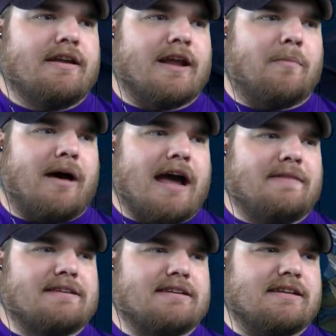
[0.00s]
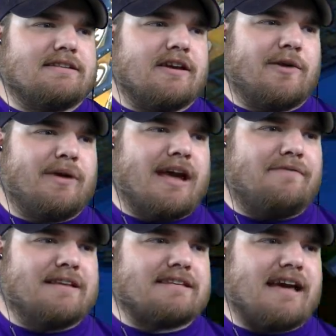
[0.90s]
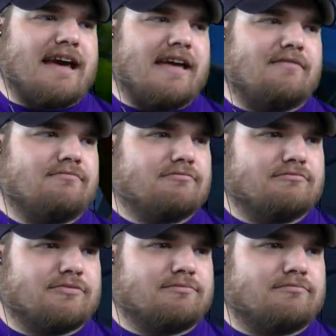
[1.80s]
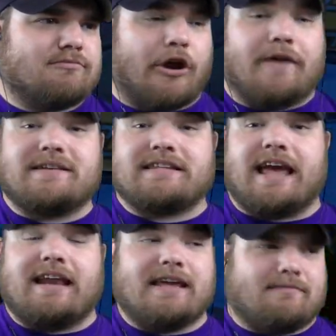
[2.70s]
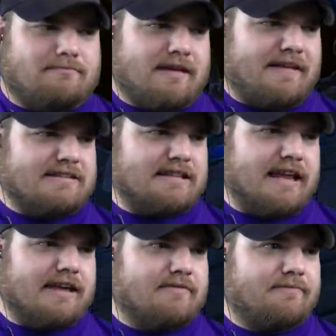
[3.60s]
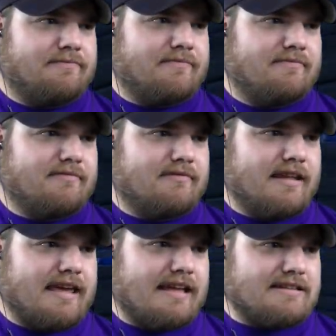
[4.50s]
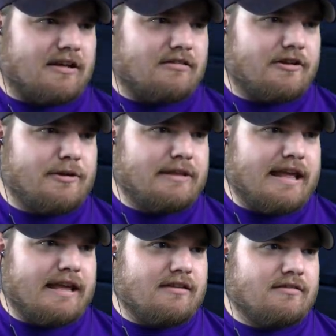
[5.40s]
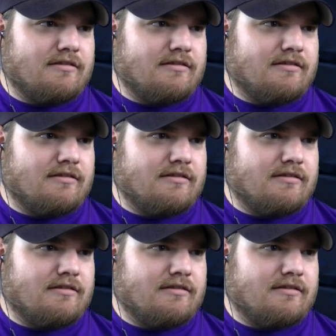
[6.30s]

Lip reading: Now behind the scenes here, we have this guy, sorry, this lady. I think it's a lady. I can't tell. Are you a lady?